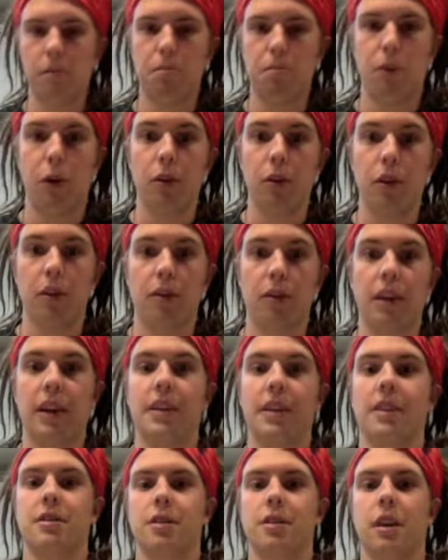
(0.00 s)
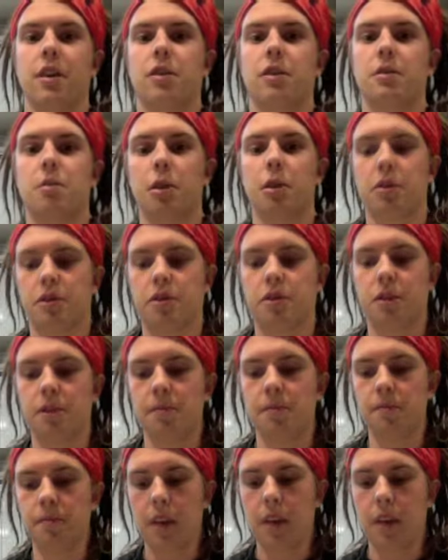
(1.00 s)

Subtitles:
boat thinking it sucks, personally.